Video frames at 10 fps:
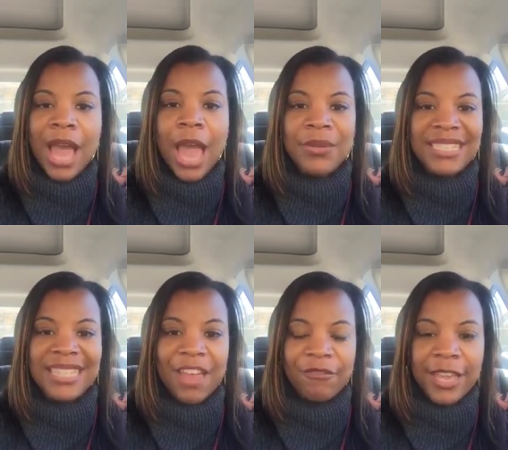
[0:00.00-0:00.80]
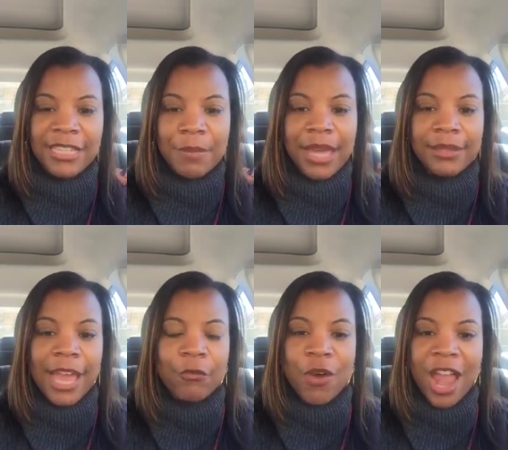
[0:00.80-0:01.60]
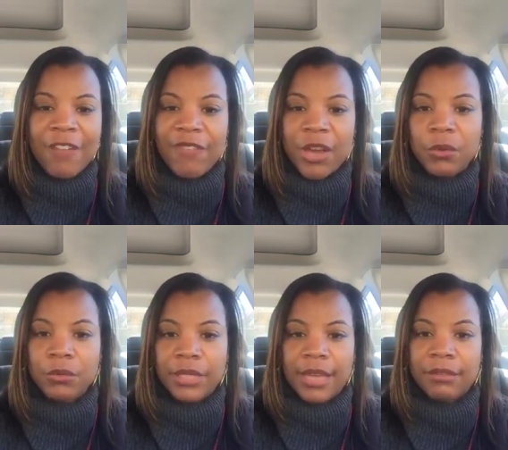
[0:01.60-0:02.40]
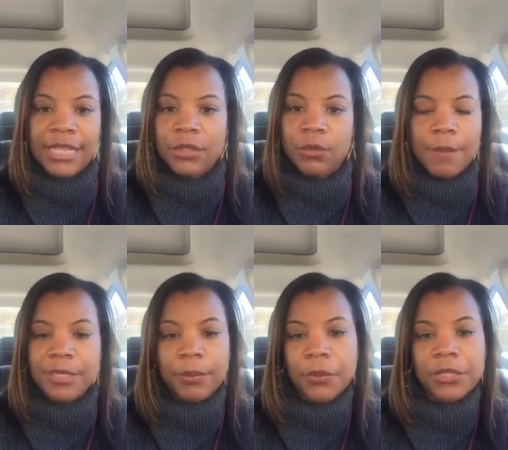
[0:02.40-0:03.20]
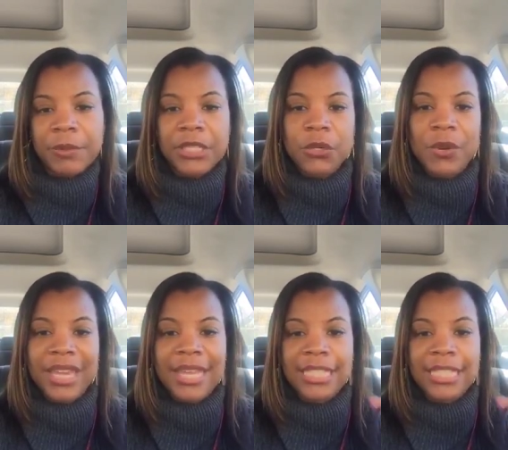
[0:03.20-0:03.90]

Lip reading: I was in that phase in my life where I felt that that's what I'm supposed to be doing.